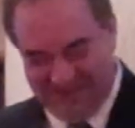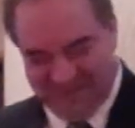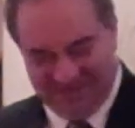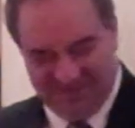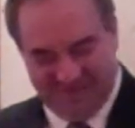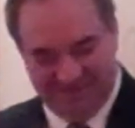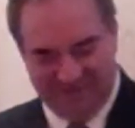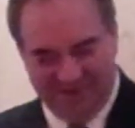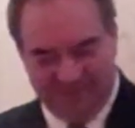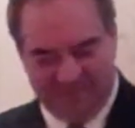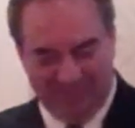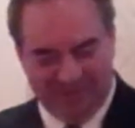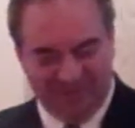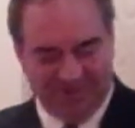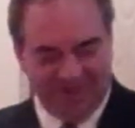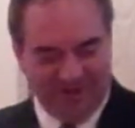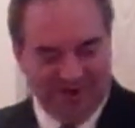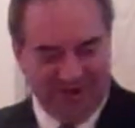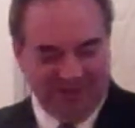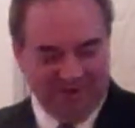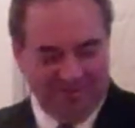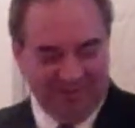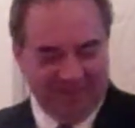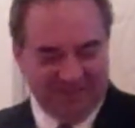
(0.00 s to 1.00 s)
She was up here
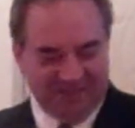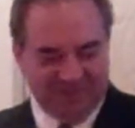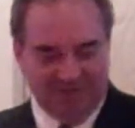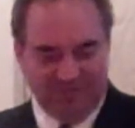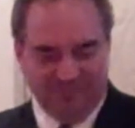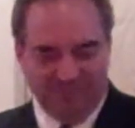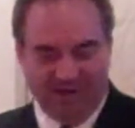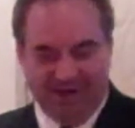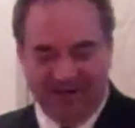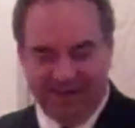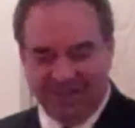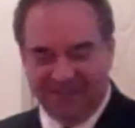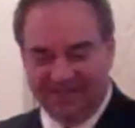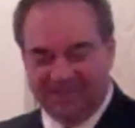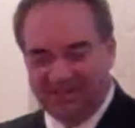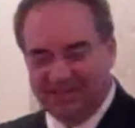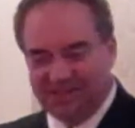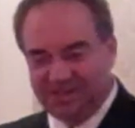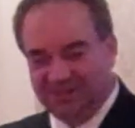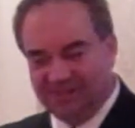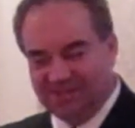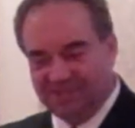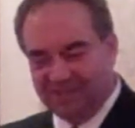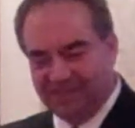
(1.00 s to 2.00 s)
talking about some
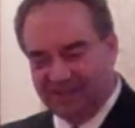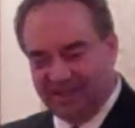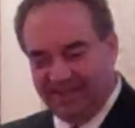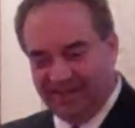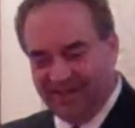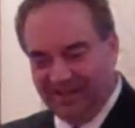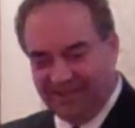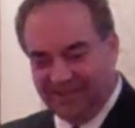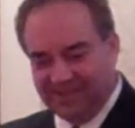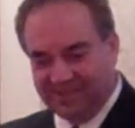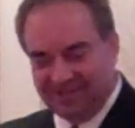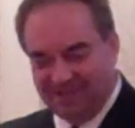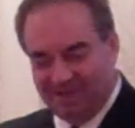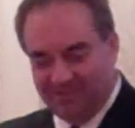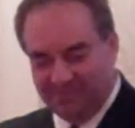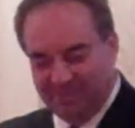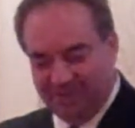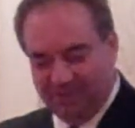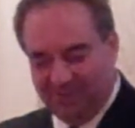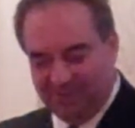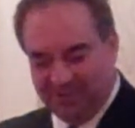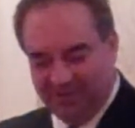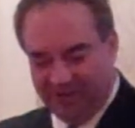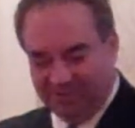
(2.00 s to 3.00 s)
politicians that get it and some
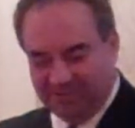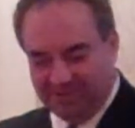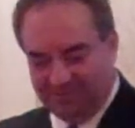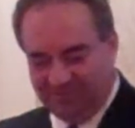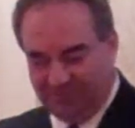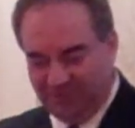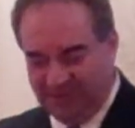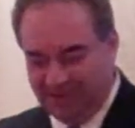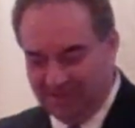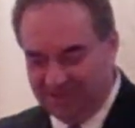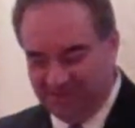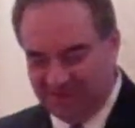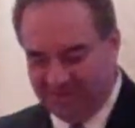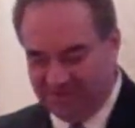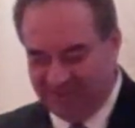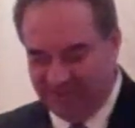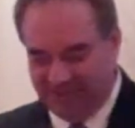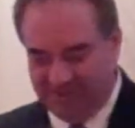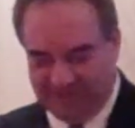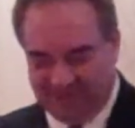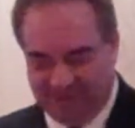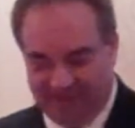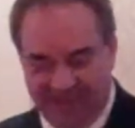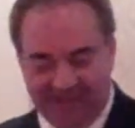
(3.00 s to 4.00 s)
don't. I was afraid she was
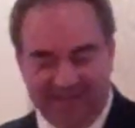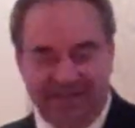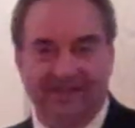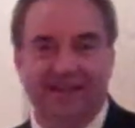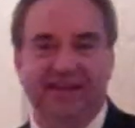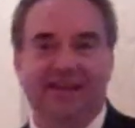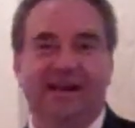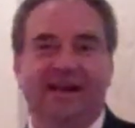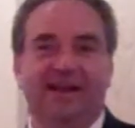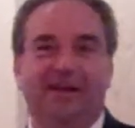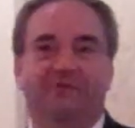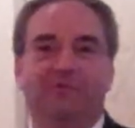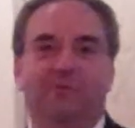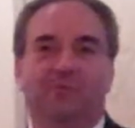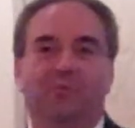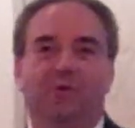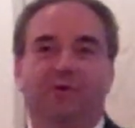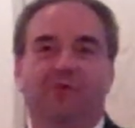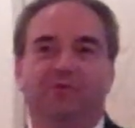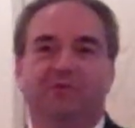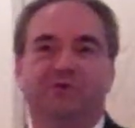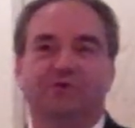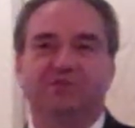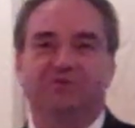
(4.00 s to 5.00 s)
going to say today I have the
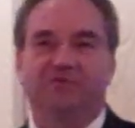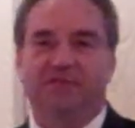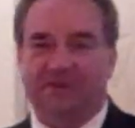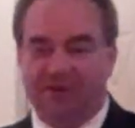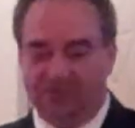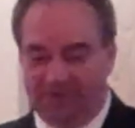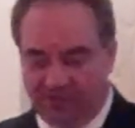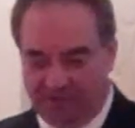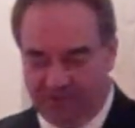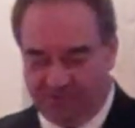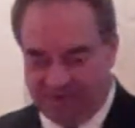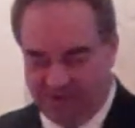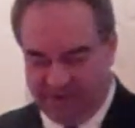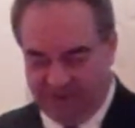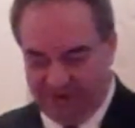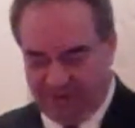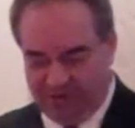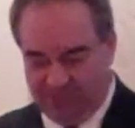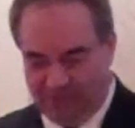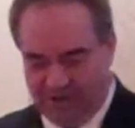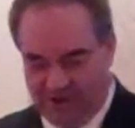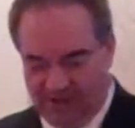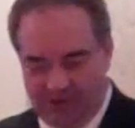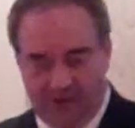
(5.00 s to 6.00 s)
privilege of introducing
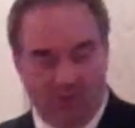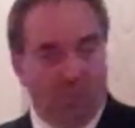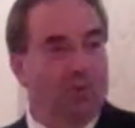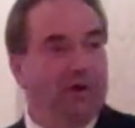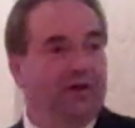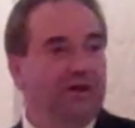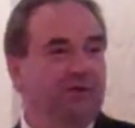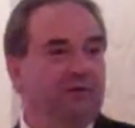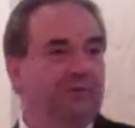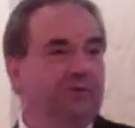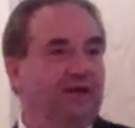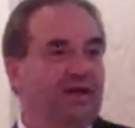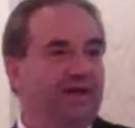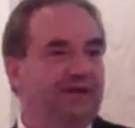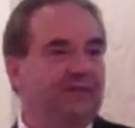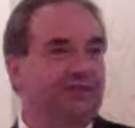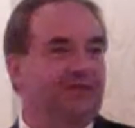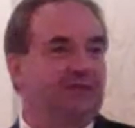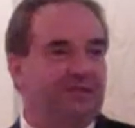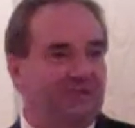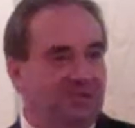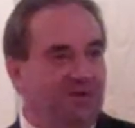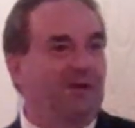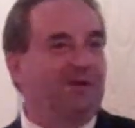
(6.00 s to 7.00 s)
you one who
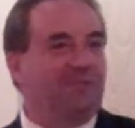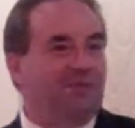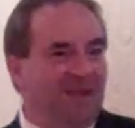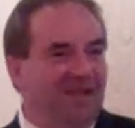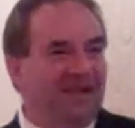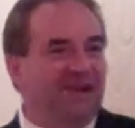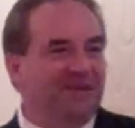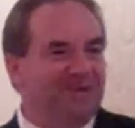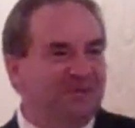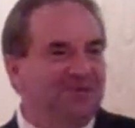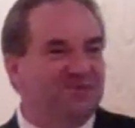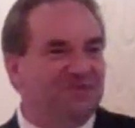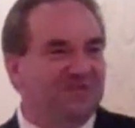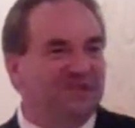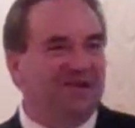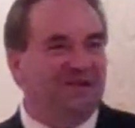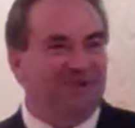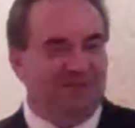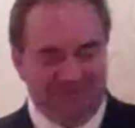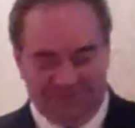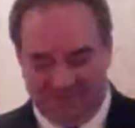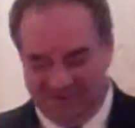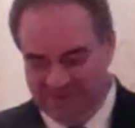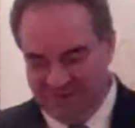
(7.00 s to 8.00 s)
doesn't. So I'm glad you
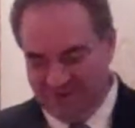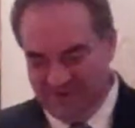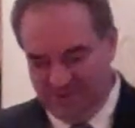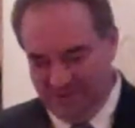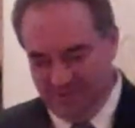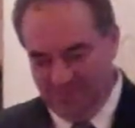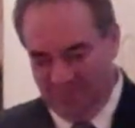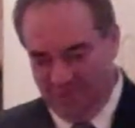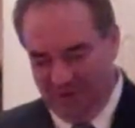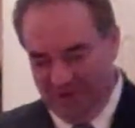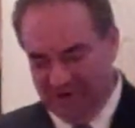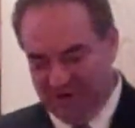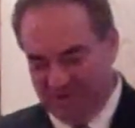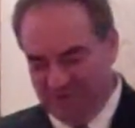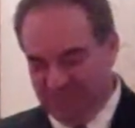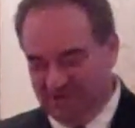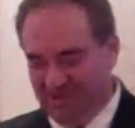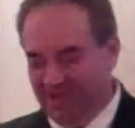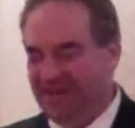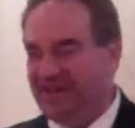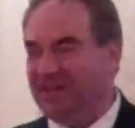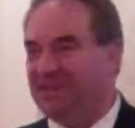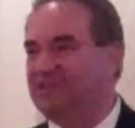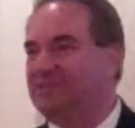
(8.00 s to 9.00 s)
said one who
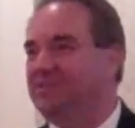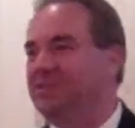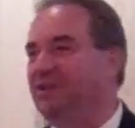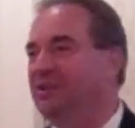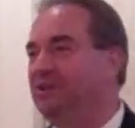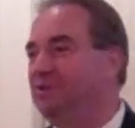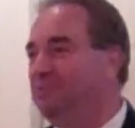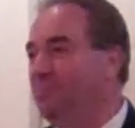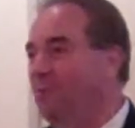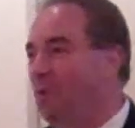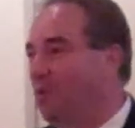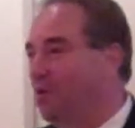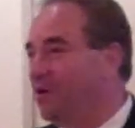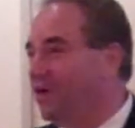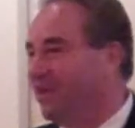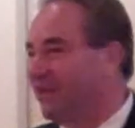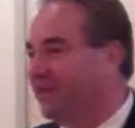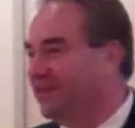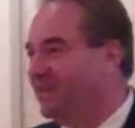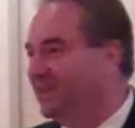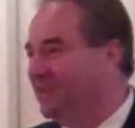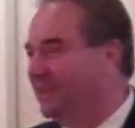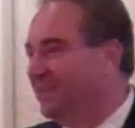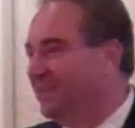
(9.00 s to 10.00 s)
does. Good morning.